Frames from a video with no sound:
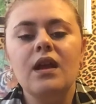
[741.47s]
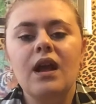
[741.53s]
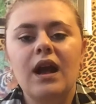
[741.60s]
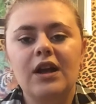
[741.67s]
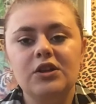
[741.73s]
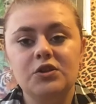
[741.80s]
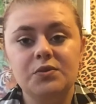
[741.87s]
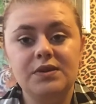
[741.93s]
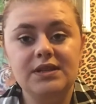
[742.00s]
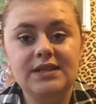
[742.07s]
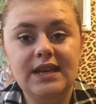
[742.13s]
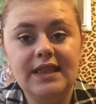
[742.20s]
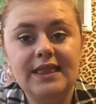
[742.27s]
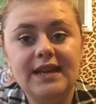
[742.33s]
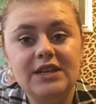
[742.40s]
I just want to
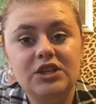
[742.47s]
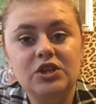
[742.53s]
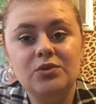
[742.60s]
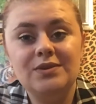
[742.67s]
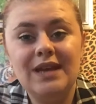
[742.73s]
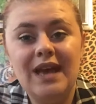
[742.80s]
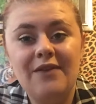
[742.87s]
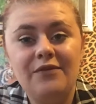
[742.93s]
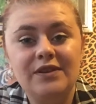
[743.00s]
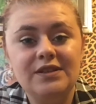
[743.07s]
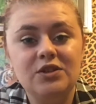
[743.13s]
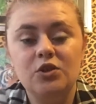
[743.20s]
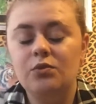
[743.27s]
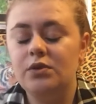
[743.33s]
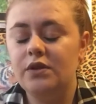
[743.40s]
say thank you to every
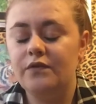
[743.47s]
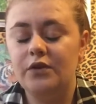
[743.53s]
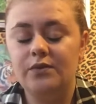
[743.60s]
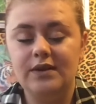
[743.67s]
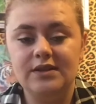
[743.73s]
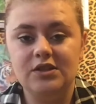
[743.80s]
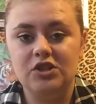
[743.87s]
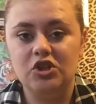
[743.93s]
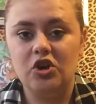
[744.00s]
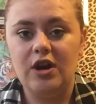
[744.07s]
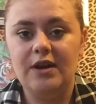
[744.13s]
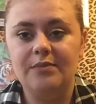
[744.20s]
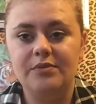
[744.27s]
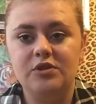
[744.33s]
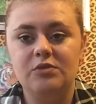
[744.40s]
single one of you that
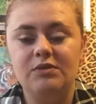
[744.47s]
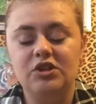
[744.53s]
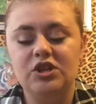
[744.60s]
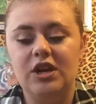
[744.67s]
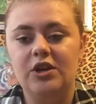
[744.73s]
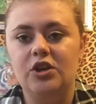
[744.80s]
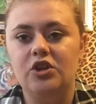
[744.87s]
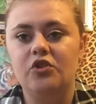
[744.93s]
subscribed to my channel.